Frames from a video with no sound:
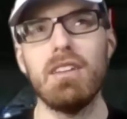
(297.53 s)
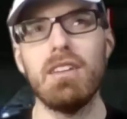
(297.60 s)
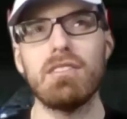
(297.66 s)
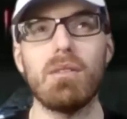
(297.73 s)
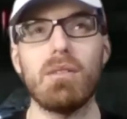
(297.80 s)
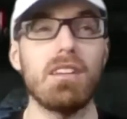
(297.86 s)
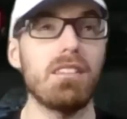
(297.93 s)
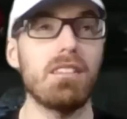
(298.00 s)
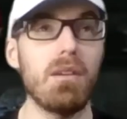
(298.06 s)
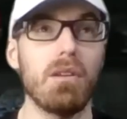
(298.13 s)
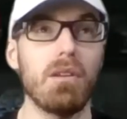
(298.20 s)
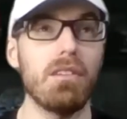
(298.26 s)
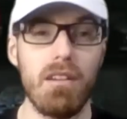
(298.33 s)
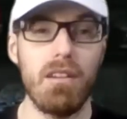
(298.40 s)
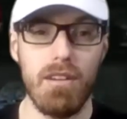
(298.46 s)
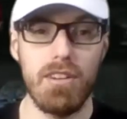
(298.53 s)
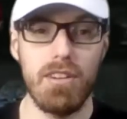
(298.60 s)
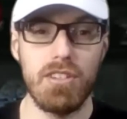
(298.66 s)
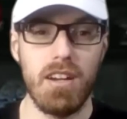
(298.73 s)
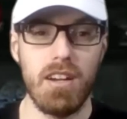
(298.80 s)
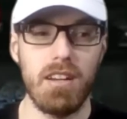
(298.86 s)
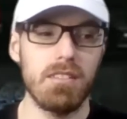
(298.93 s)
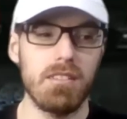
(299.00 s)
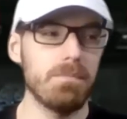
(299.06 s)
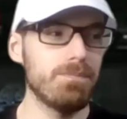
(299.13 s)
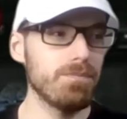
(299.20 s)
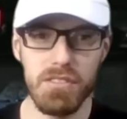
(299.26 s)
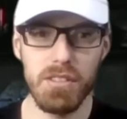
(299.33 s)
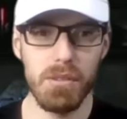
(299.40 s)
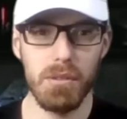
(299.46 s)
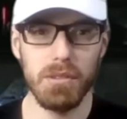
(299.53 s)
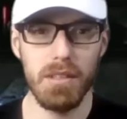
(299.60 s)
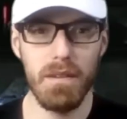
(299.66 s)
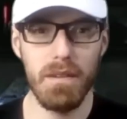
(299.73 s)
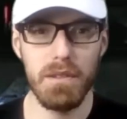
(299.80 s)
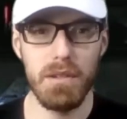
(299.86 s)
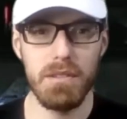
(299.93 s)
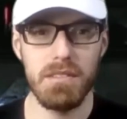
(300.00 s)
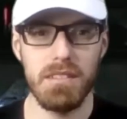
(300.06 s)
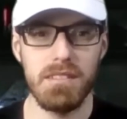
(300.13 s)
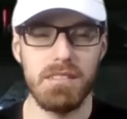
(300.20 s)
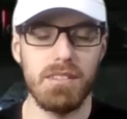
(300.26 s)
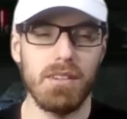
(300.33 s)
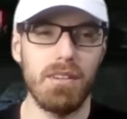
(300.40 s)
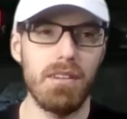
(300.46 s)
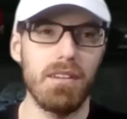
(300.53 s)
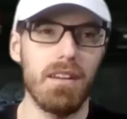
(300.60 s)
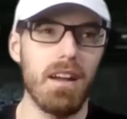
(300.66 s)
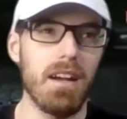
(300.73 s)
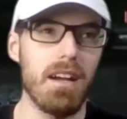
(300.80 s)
So I thought there were a lot of great shots. Still don't love Third Sister.